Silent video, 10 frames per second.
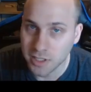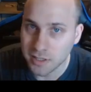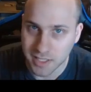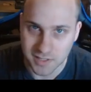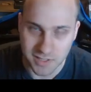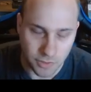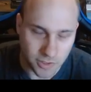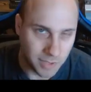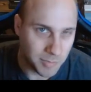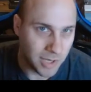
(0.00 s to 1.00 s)
Like I said, you can
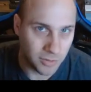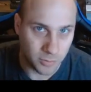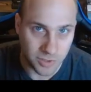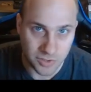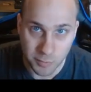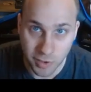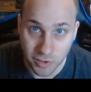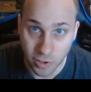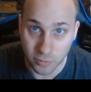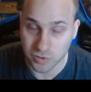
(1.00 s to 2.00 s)
keep that on a real small
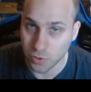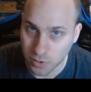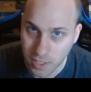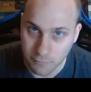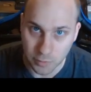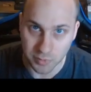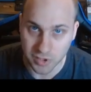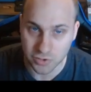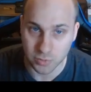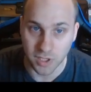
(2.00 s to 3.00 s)
note so you can have your
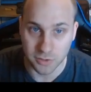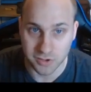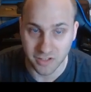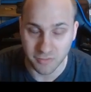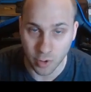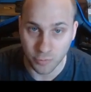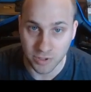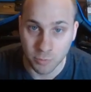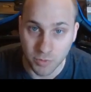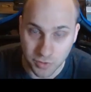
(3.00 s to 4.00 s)
books or other stuff
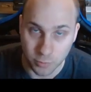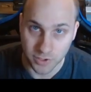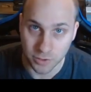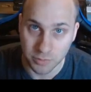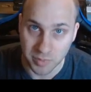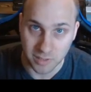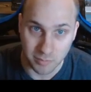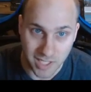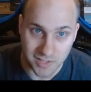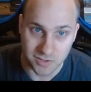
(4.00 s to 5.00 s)
open with your real big
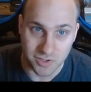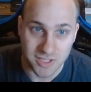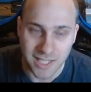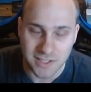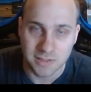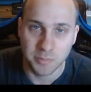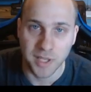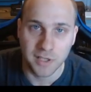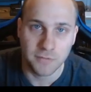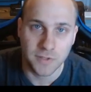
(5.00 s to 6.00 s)
monsters. That's the
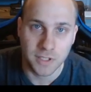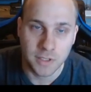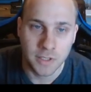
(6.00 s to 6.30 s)
benefit